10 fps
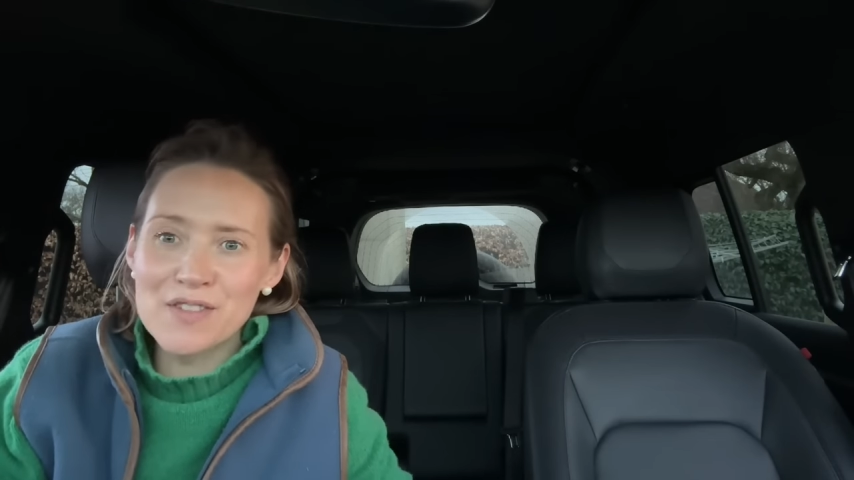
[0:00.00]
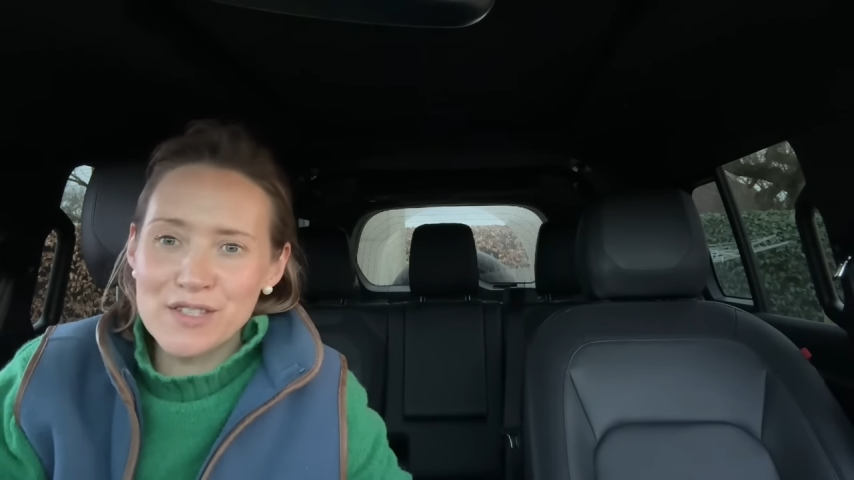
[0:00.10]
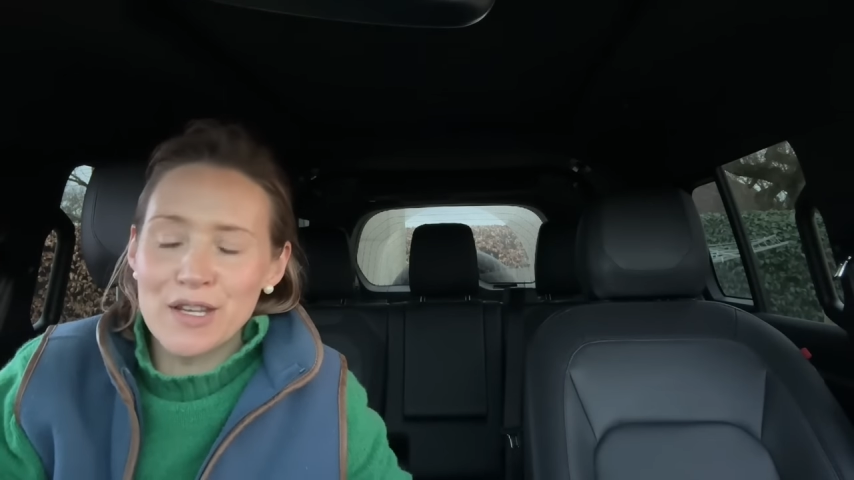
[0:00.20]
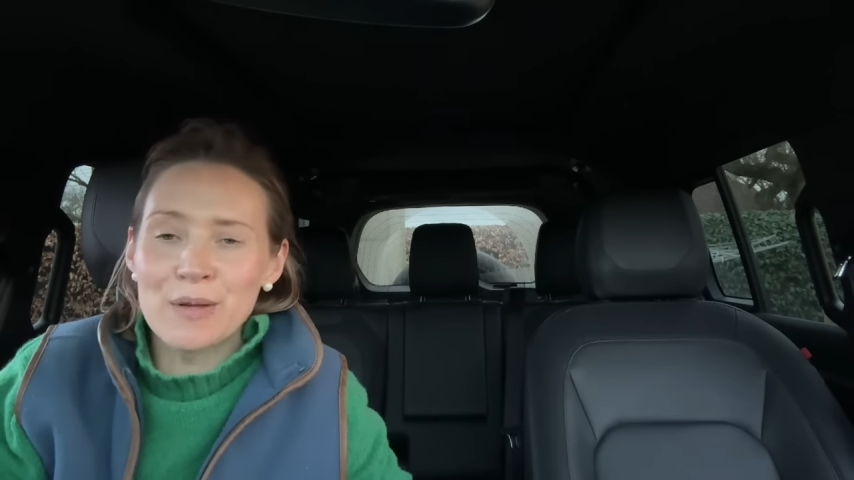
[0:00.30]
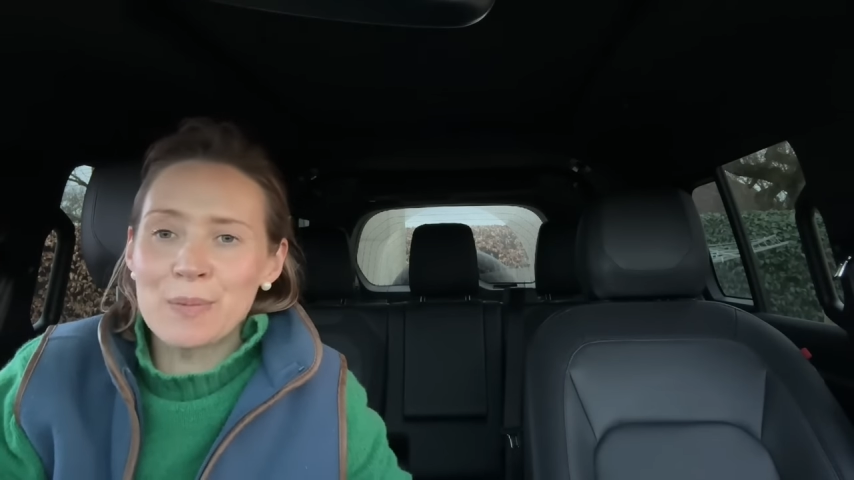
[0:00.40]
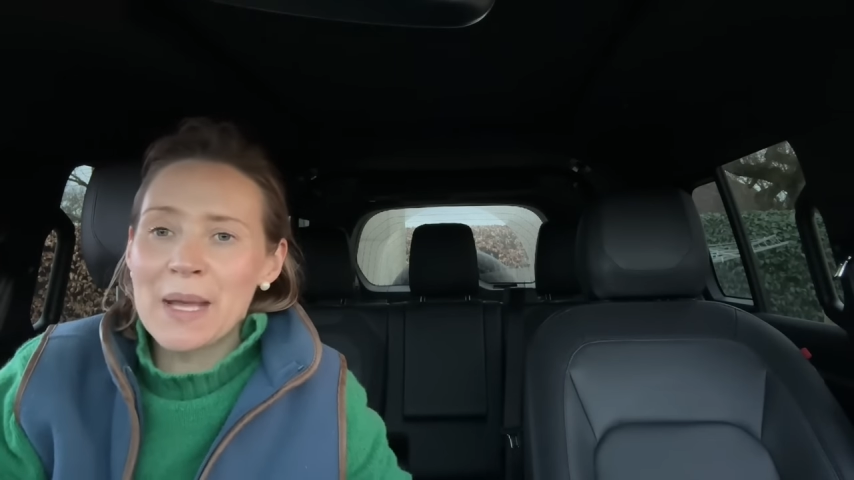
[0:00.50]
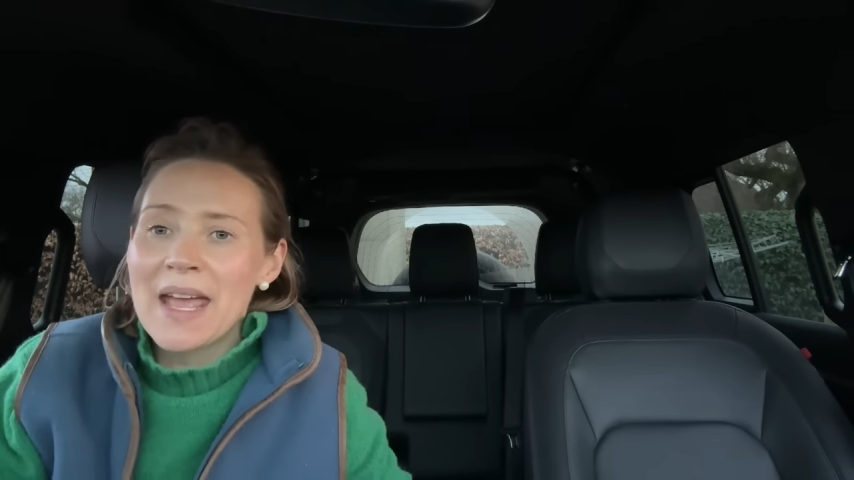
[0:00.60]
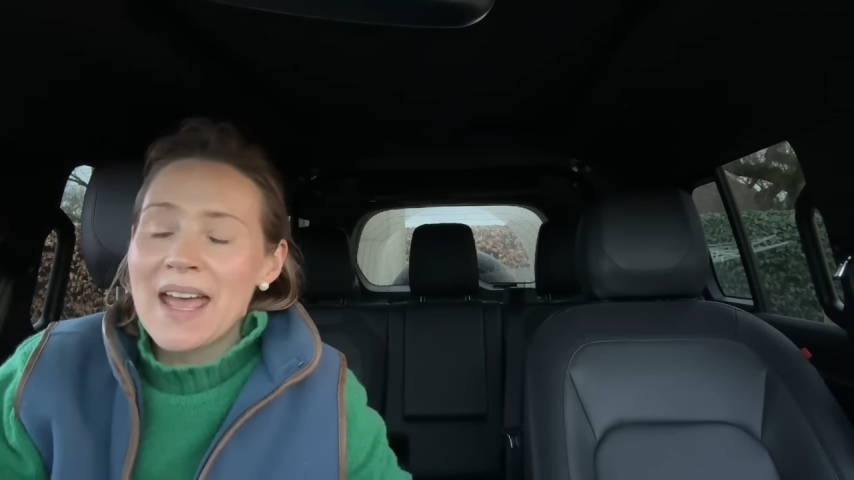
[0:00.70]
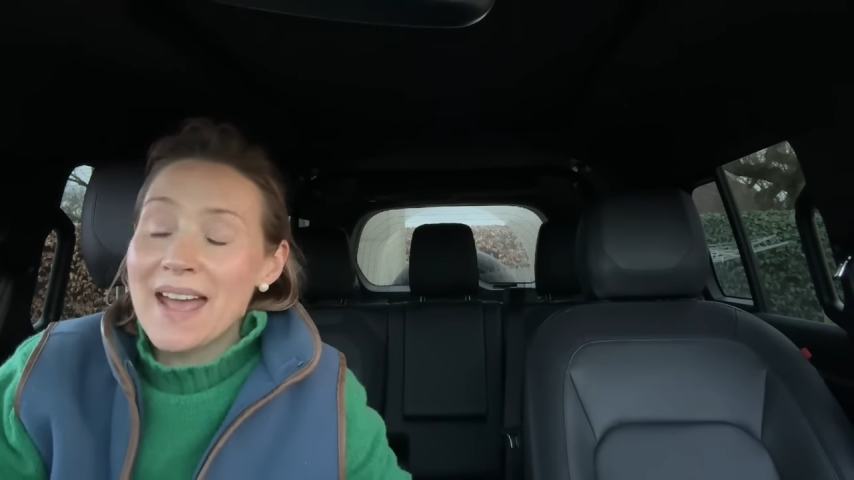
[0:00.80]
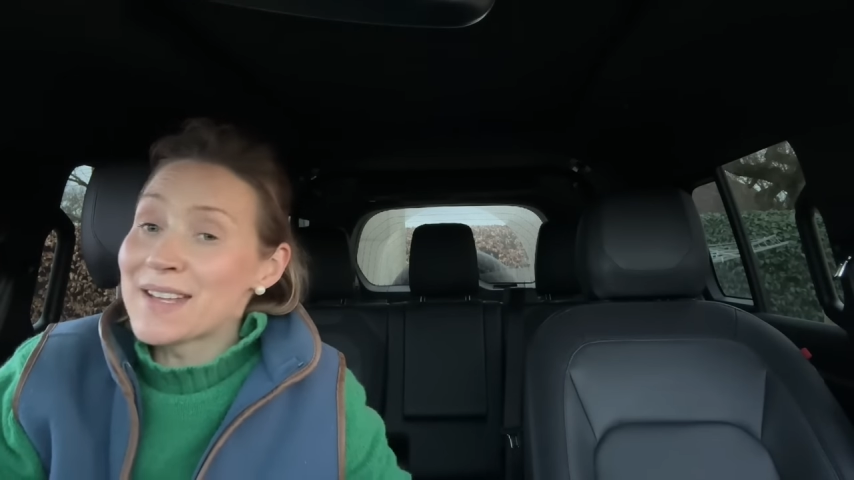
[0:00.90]
soup
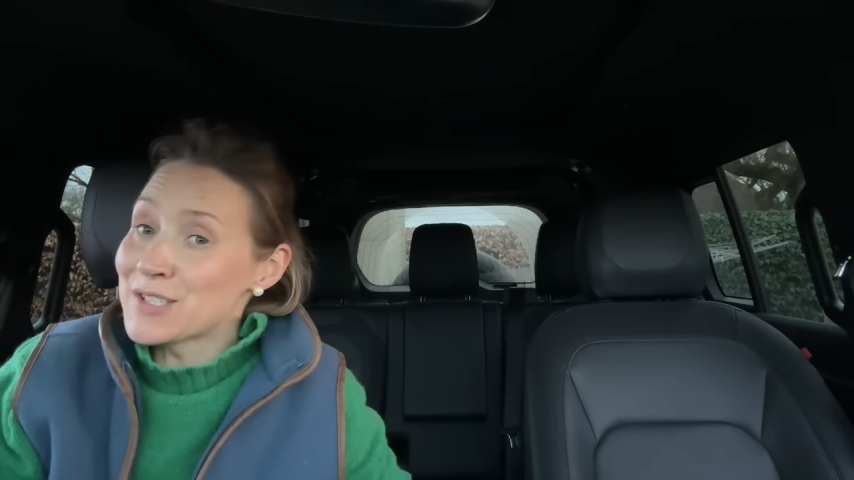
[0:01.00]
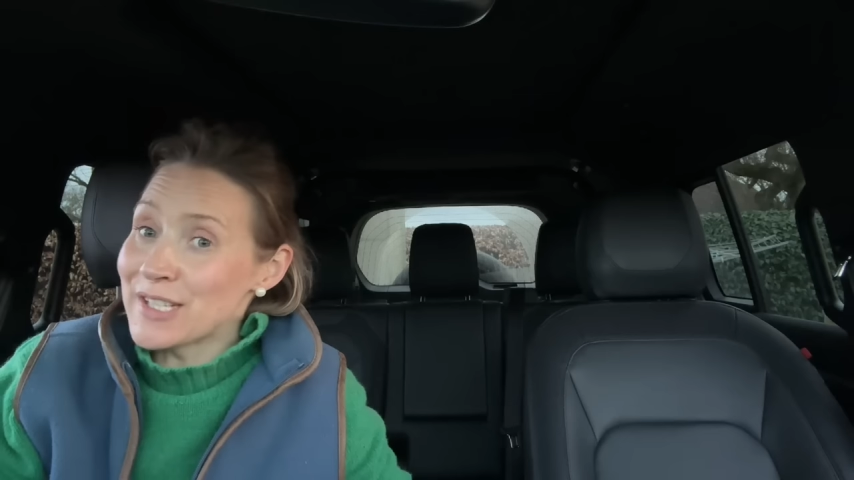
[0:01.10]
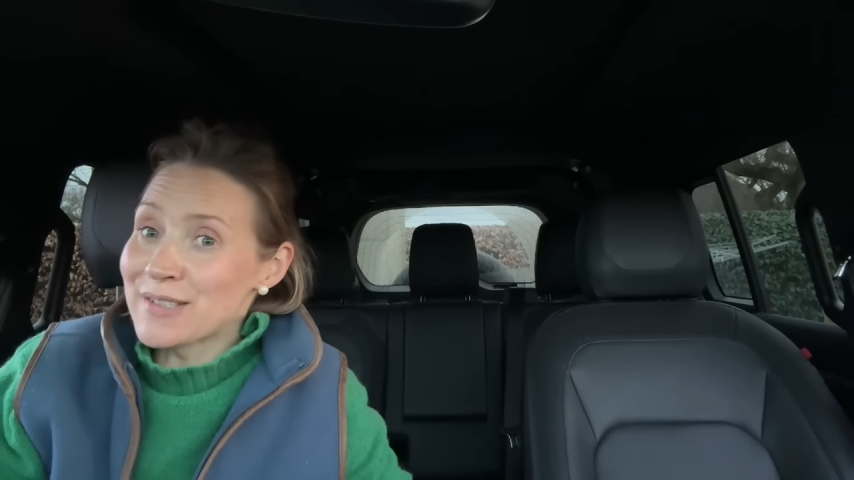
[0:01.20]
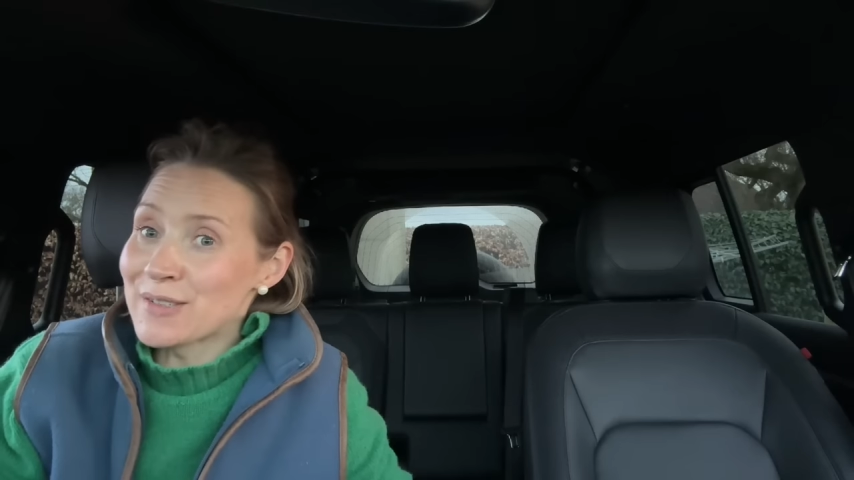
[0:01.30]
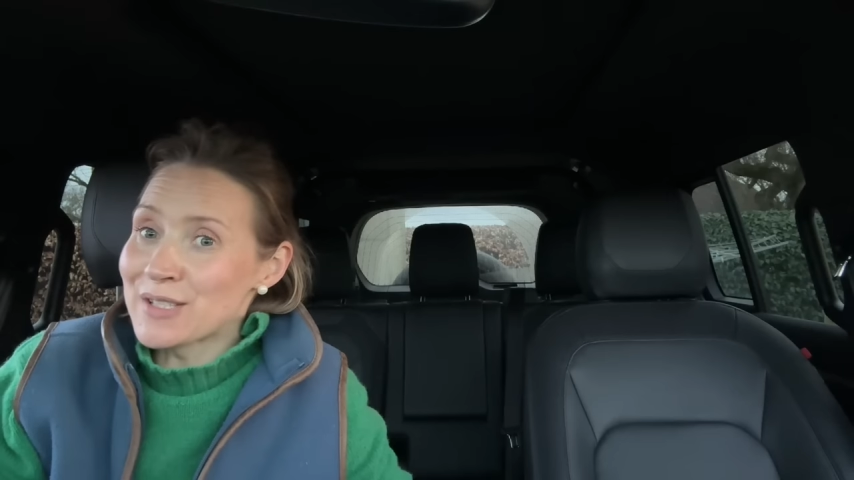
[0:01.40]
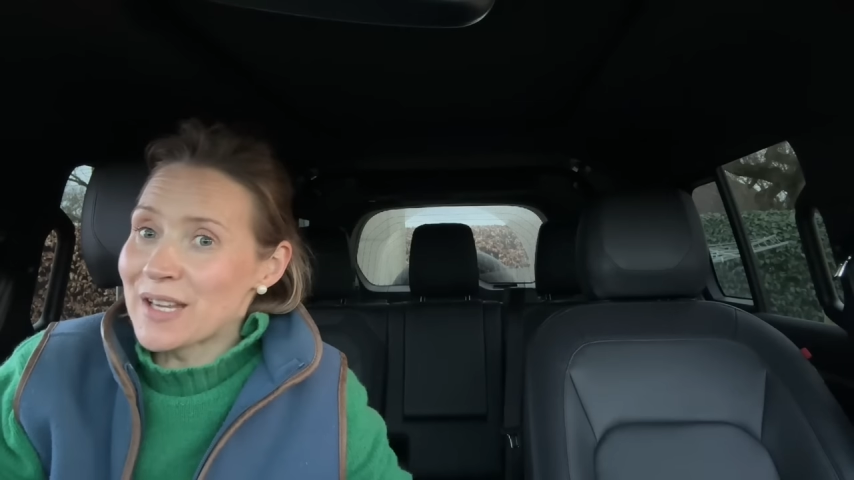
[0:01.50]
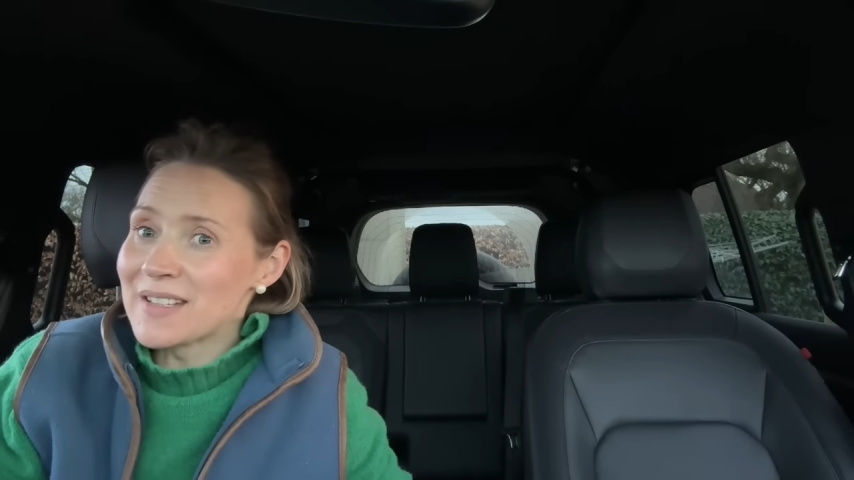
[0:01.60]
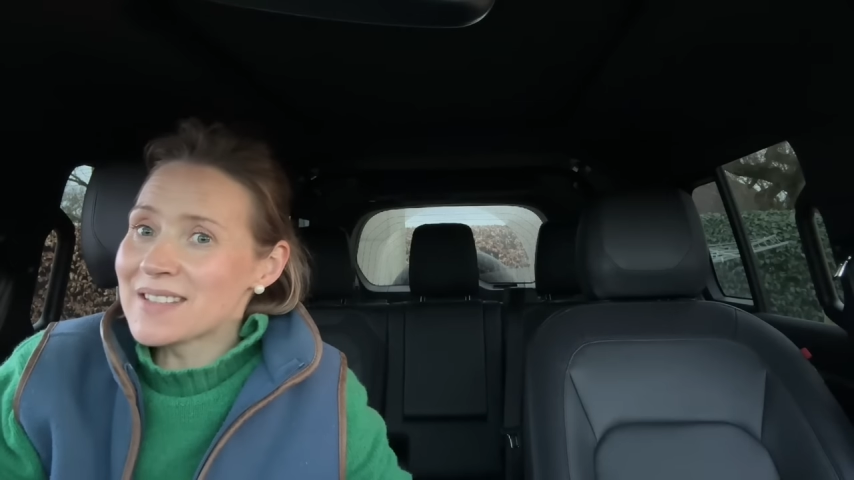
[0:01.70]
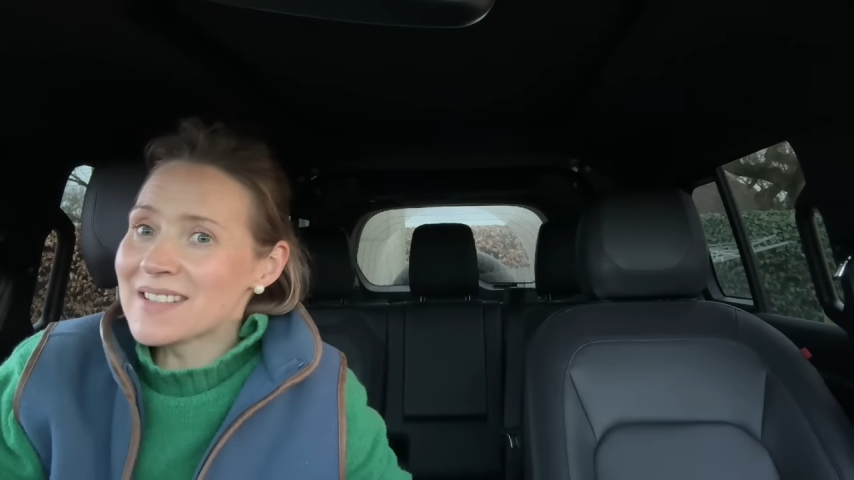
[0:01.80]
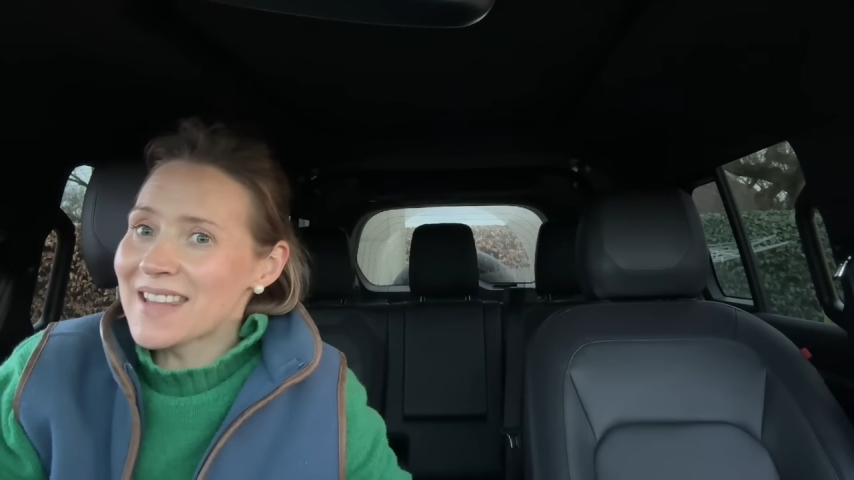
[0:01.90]
and cheese on toast.